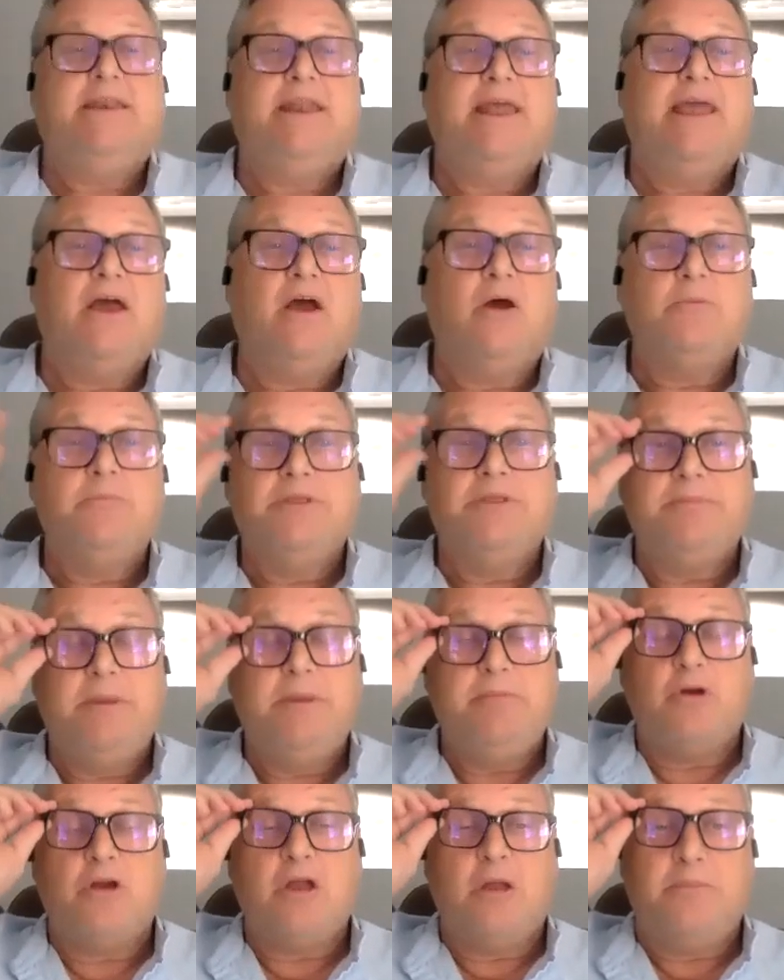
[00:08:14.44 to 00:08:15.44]
ending now,
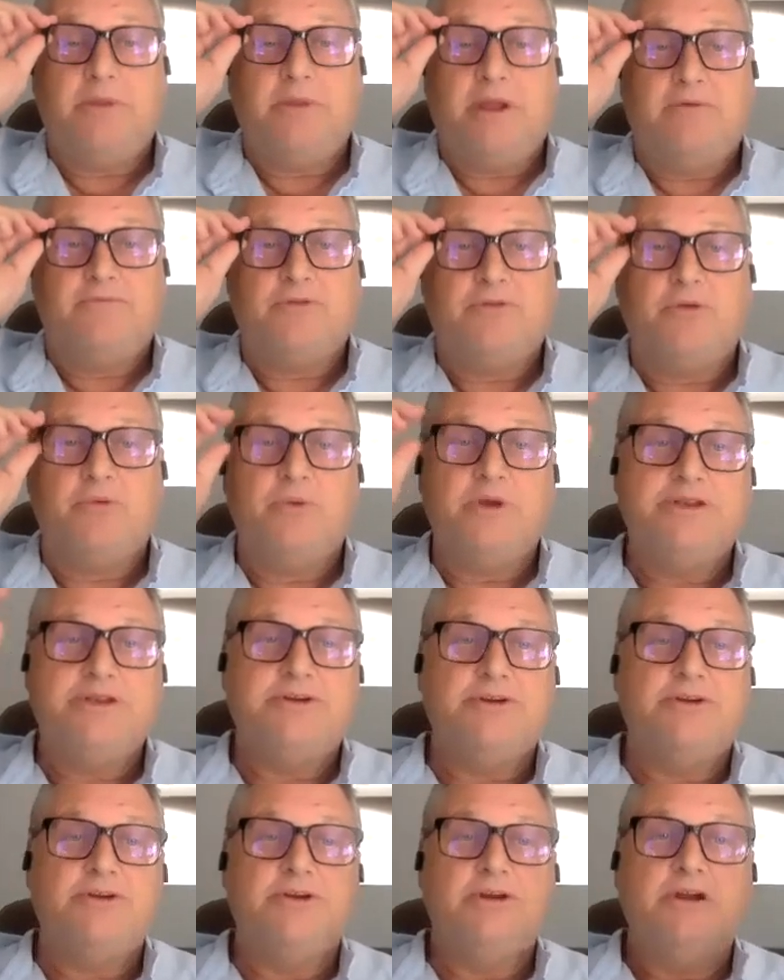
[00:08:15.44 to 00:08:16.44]
but people come down for the
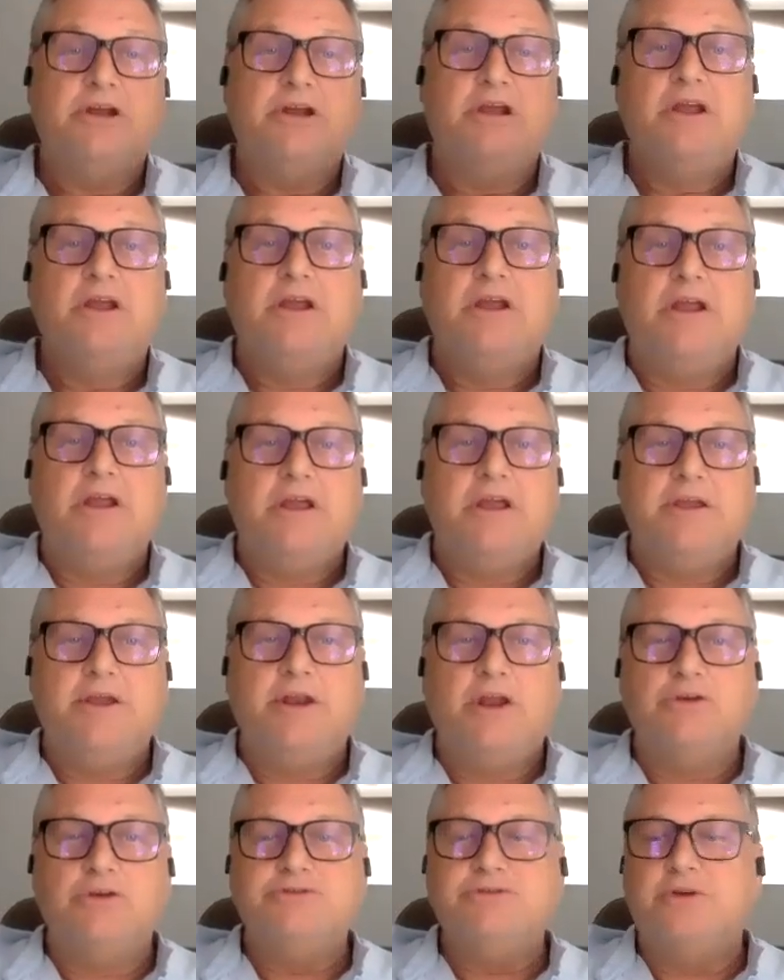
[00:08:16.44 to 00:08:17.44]
winter,
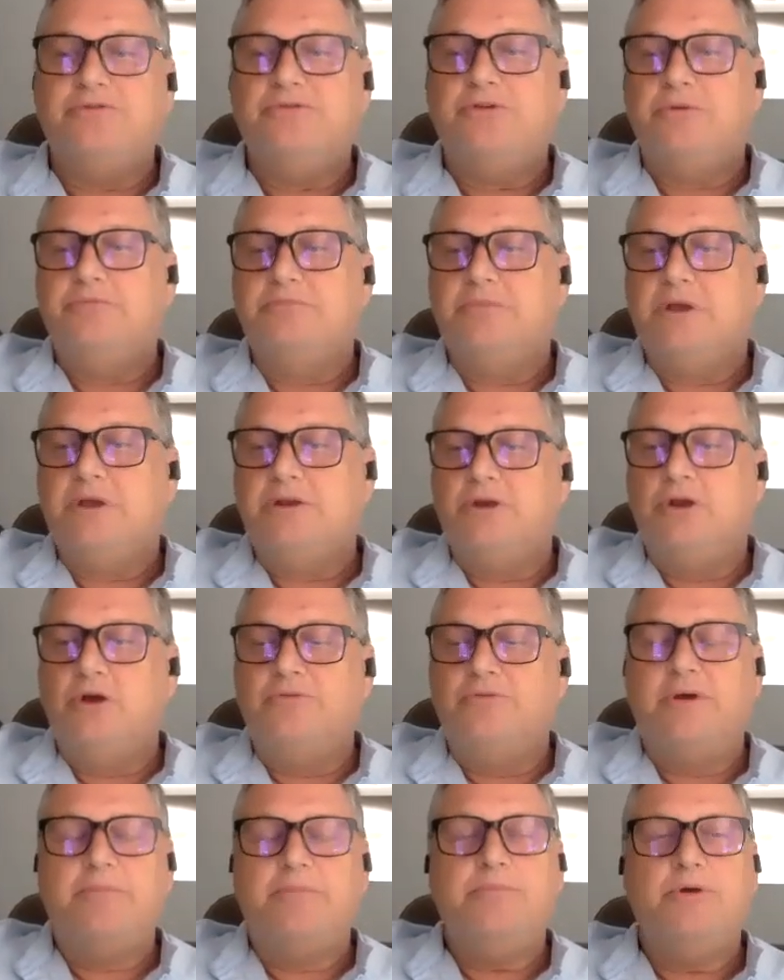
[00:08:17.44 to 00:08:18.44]
so from
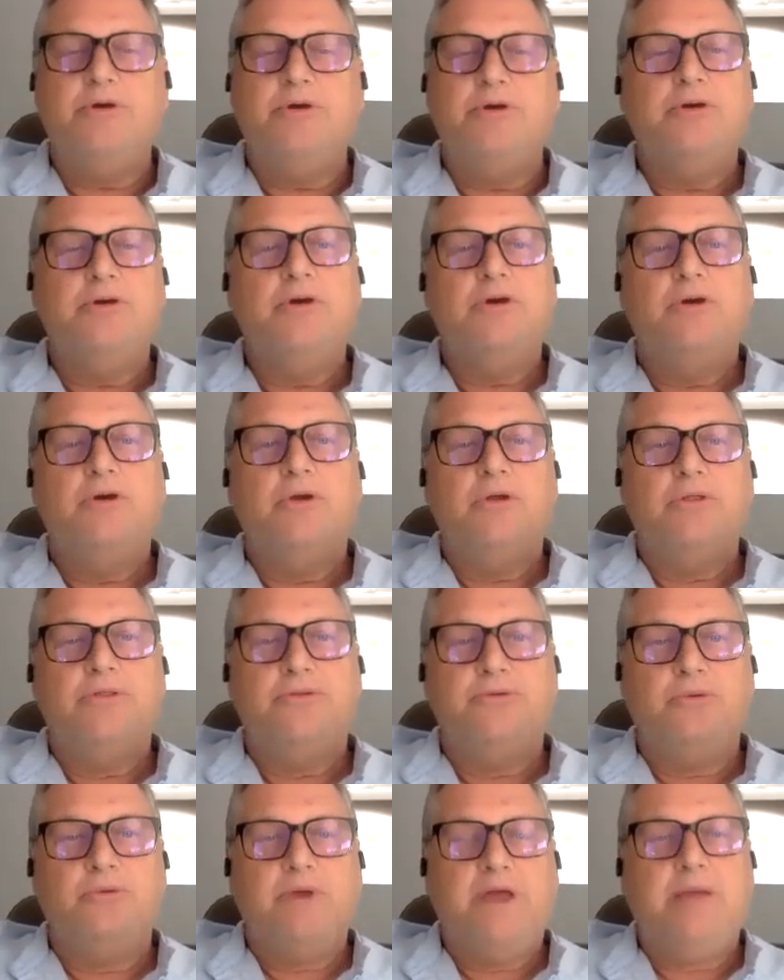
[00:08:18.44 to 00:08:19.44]
November
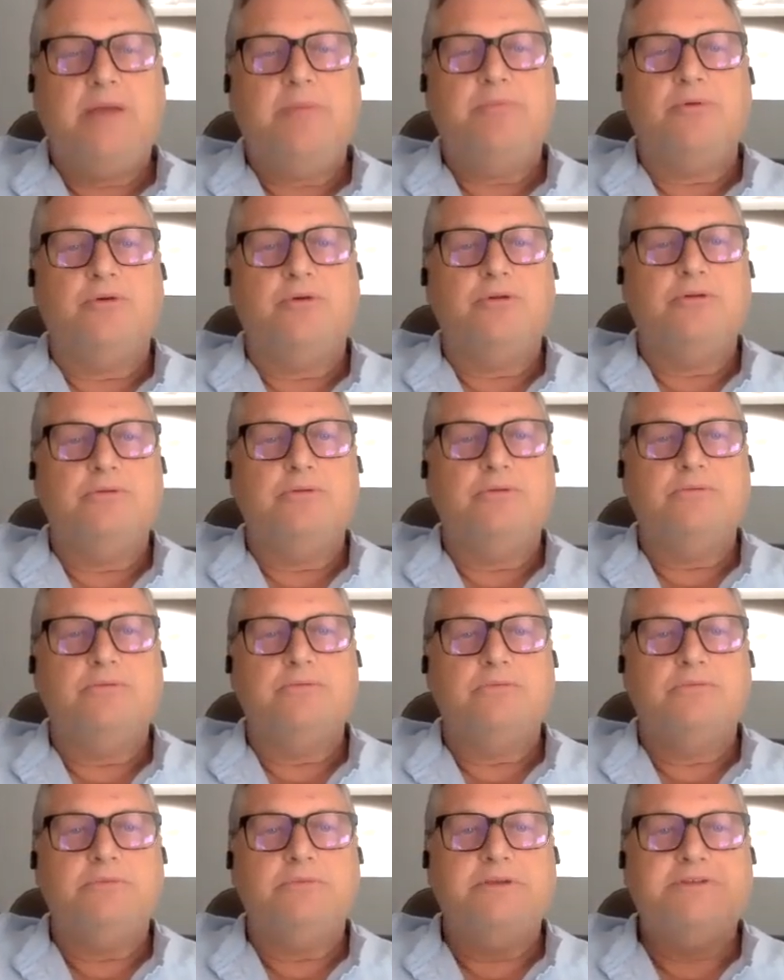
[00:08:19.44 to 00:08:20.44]
through April,
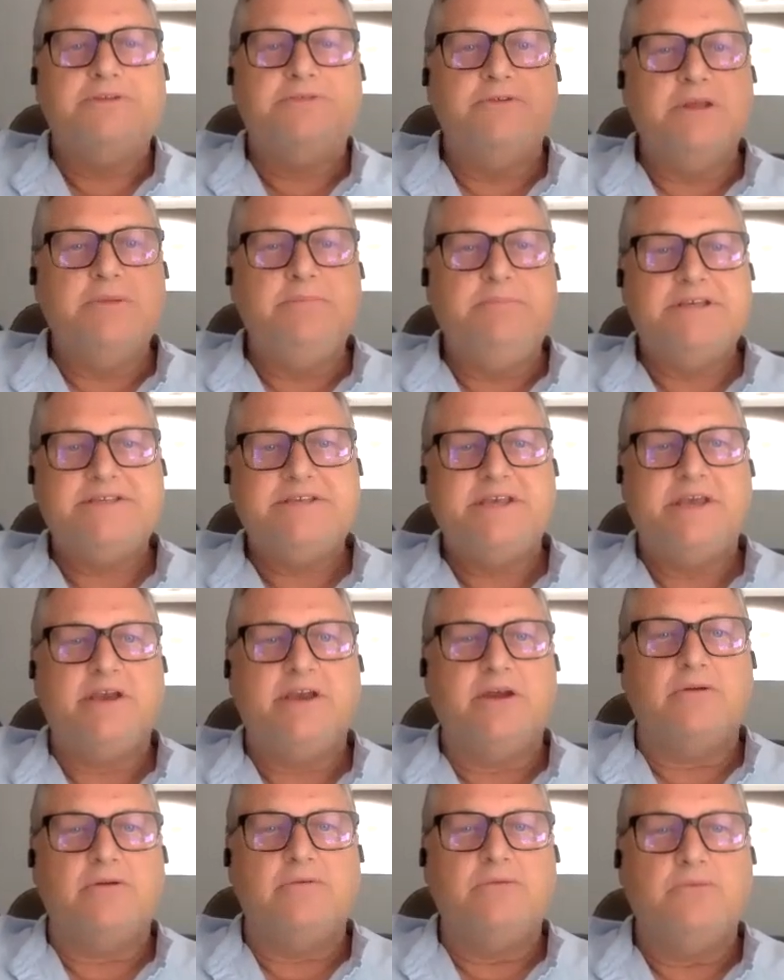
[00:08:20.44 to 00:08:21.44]
it's really
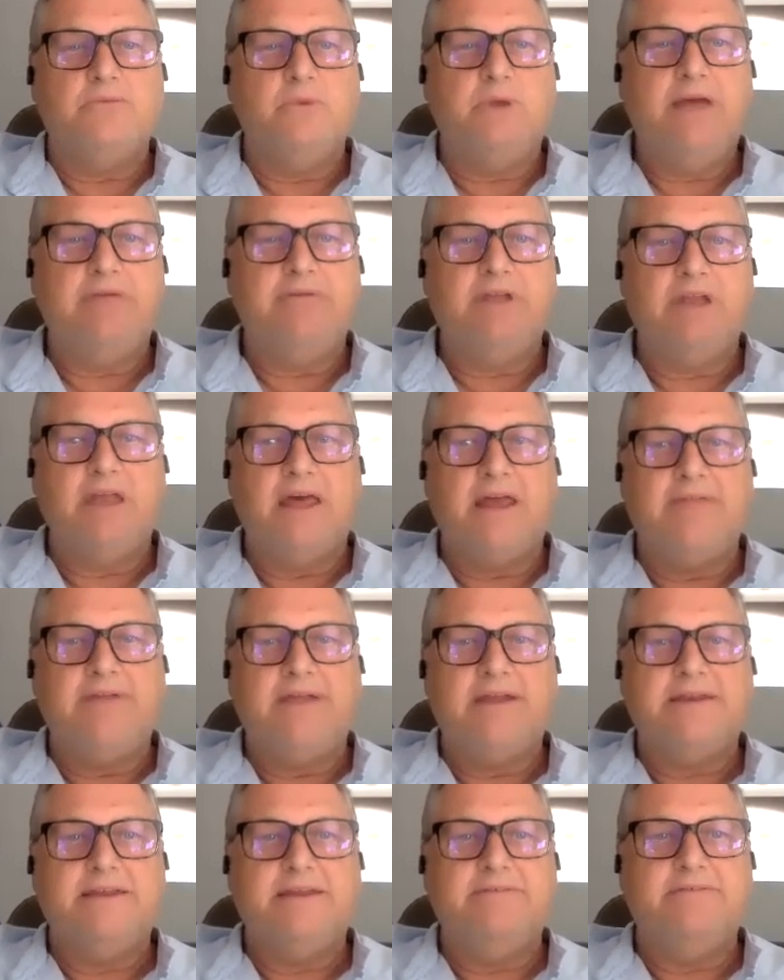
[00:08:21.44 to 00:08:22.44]
busy here. We have a
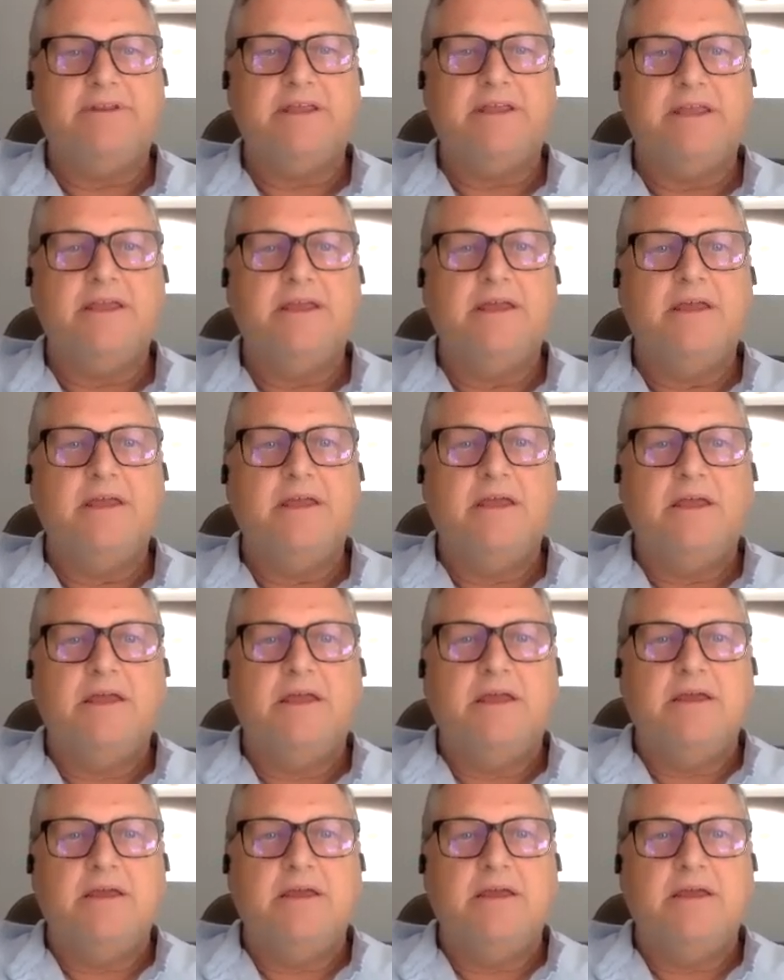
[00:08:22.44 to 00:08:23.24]
lot of activity.